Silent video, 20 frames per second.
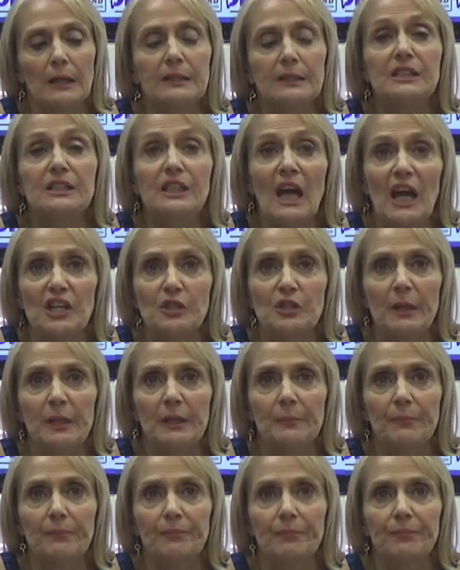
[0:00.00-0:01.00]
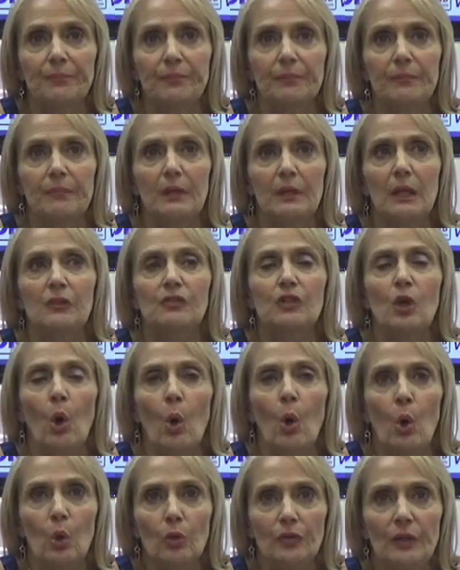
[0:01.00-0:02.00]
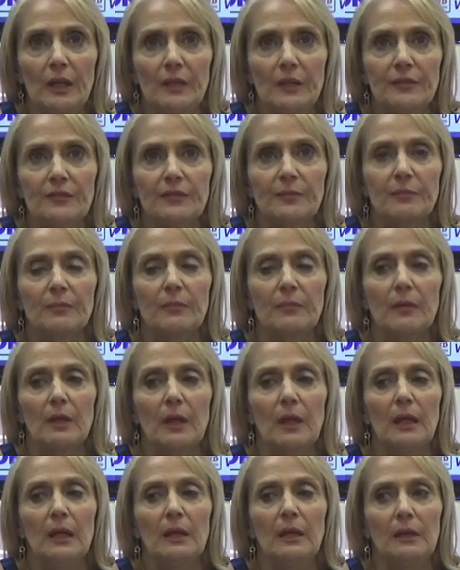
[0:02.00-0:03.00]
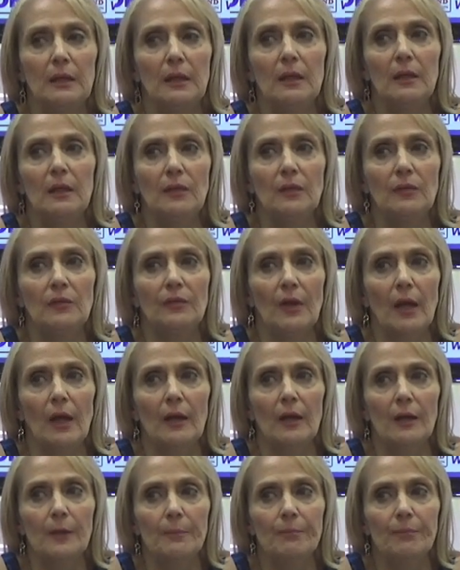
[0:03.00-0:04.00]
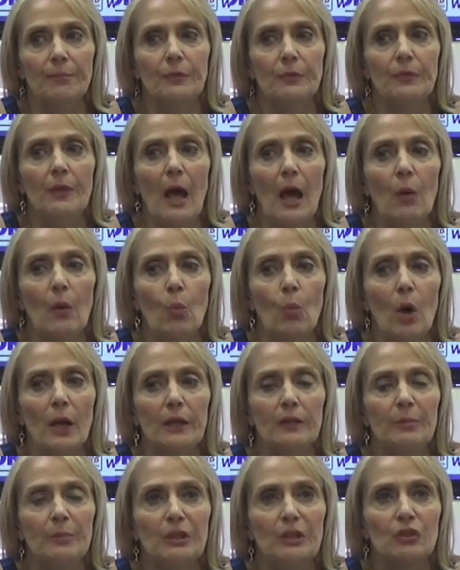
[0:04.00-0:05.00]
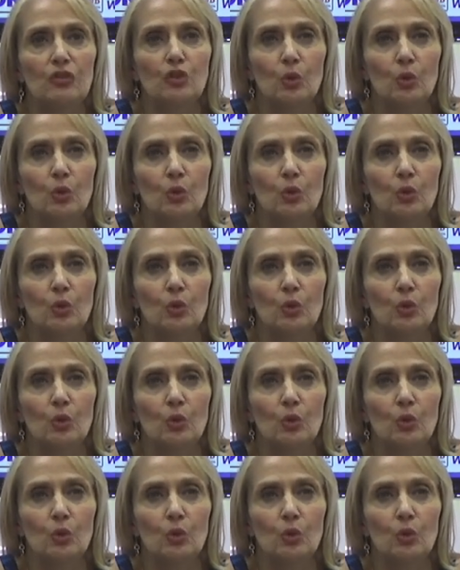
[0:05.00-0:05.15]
detachment, it's coldness, it is um, not wanting to be a